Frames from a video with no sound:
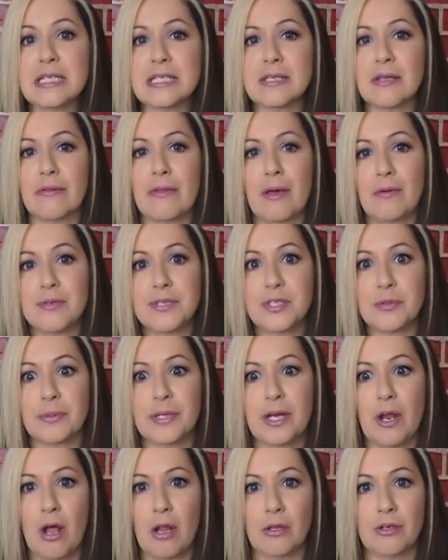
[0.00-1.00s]
so that was
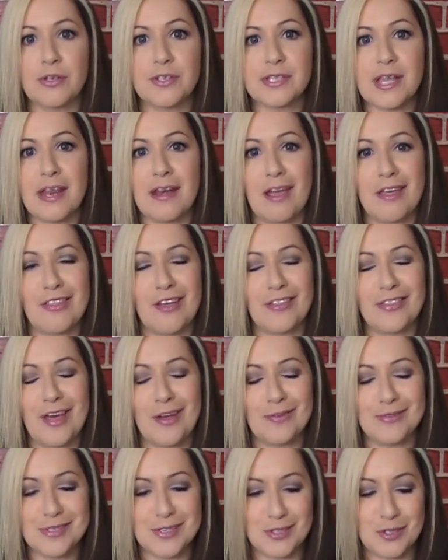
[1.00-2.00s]
$3, and I thought
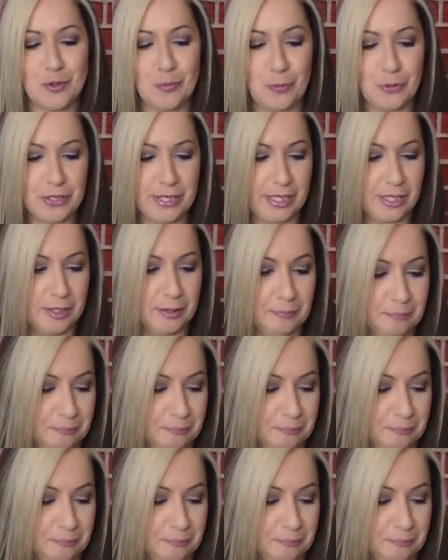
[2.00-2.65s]
that was a super deal.